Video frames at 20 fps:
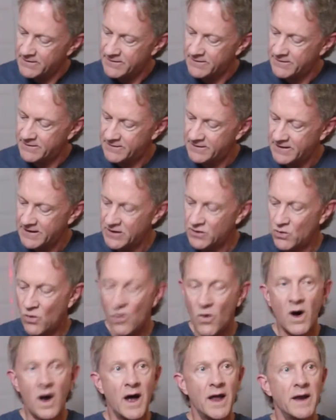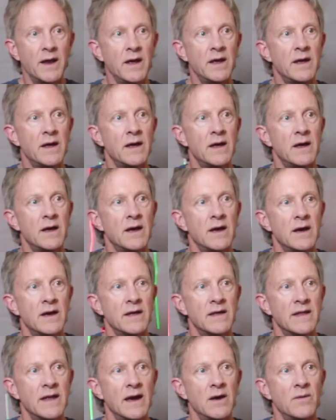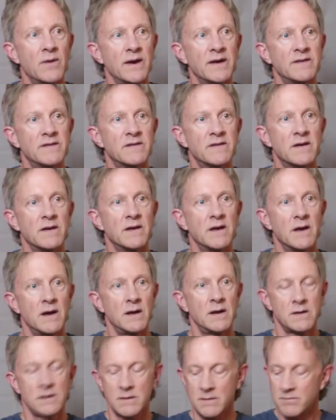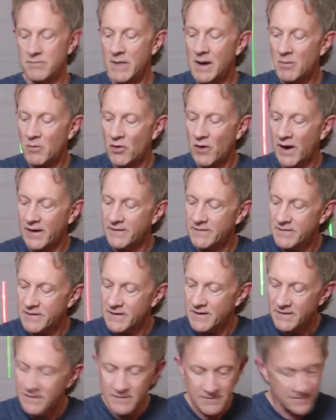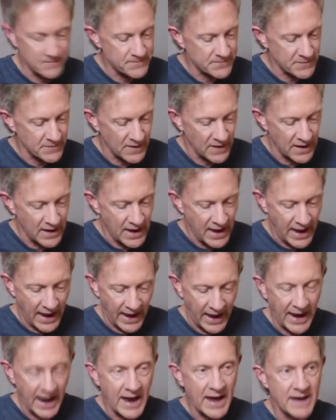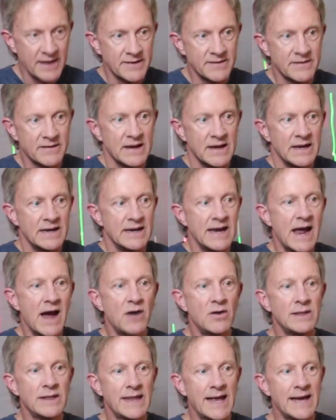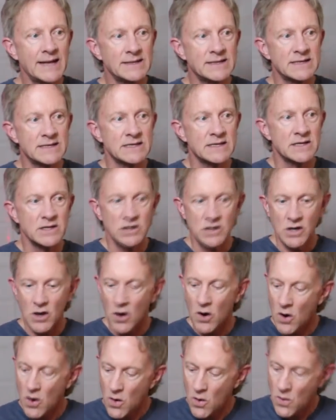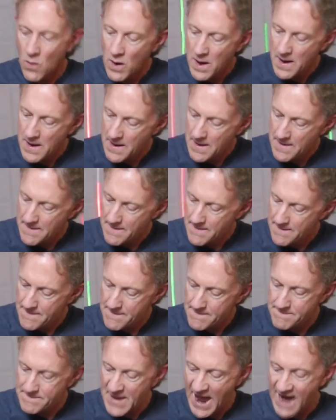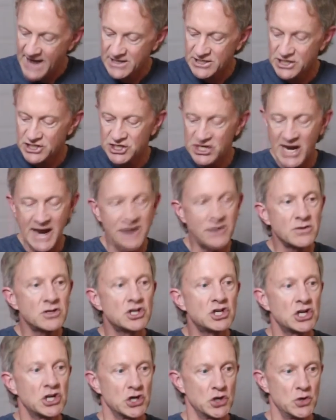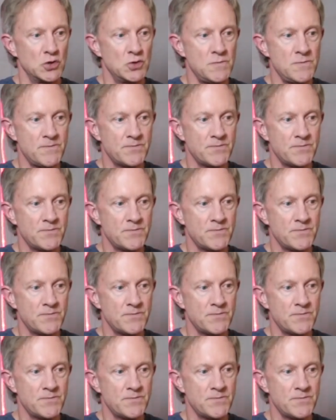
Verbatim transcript: to scene one. That way it's going to memorize this. And now let's go back to channel two,